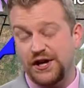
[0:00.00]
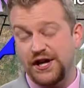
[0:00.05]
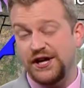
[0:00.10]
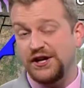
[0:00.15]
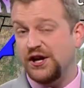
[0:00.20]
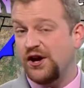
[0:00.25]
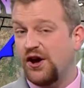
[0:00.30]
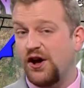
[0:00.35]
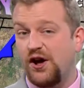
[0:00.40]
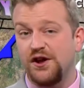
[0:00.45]

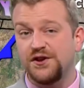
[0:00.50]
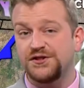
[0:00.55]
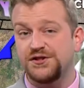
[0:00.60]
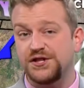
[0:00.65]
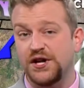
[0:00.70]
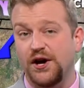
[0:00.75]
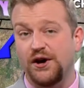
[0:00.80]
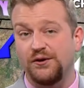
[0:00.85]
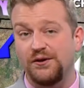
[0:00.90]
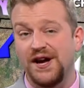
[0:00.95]
and
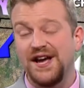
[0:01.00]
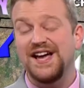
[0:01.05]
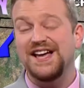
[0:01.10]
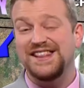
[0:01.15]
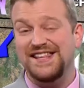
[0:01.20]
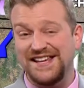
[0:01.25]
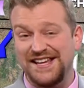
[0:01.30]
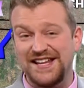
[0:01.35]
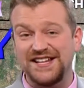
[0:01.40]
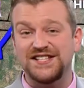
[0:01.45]
also
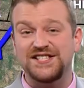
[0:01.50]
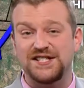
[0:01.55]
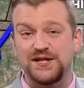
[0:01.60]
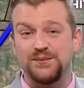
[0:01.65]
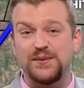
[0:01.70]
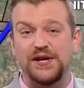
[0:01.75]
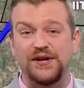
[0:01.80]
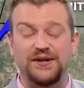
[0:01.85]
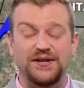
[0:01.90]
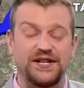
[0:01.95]
the
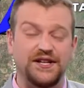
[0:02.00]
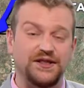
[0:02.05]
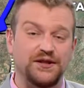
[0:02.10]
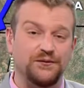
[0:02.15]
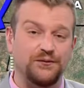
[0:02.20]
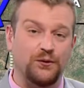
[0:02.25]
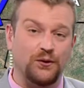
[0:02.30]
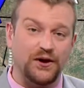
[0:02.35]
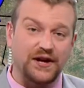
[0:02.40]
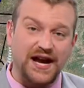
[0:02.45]
instability in the
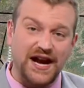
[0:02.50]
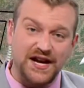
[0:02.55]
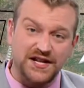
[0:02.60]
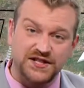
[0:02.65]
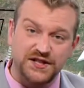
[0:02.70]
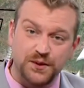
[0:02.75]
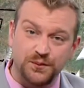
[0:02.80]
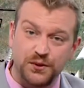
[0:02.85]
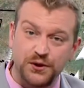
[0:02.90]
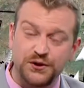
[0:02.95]

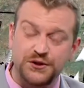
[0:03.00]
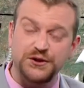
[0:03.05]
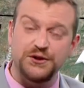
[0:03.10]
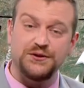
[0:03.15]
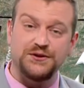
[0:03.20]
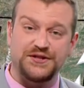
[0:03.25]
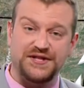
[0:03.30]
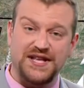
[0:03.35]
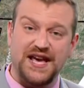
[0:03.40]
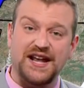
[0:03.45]
forecast to
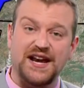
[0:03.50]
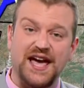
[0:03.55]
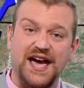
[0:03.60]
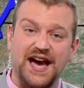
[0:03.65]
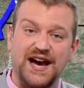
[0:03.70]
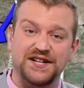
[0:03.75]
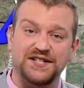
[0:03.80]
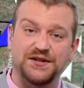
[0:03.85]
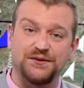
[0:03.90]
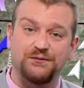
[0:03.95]
produce that
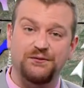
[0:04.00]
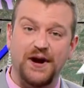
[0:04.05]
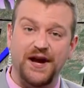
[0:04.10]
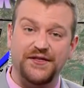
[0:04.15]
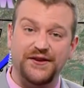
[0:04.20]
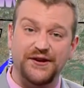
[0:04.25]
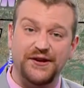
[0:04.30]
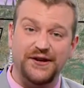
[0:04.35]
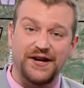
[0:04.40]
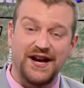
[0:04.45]
active
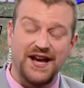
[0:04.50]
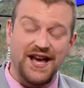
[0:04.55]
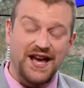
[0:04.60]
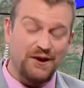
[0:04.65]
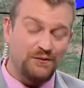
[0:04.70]
weather.